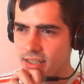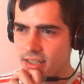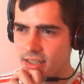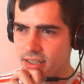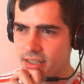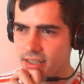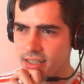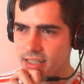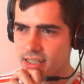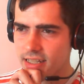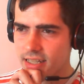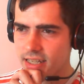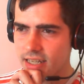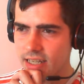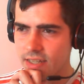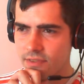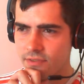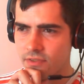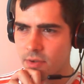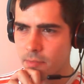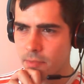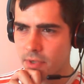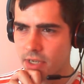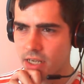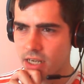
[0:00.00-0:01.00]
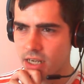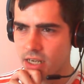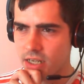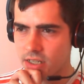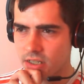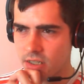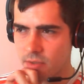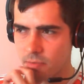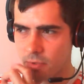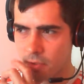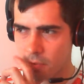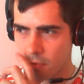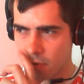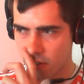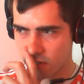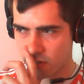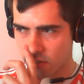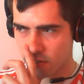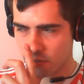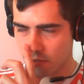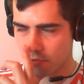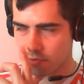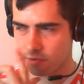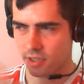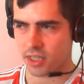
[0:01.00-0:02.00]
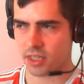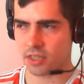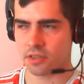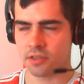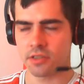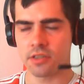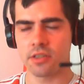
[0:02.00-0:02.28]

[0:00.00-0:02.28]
this game for me, it's going to be one of two things.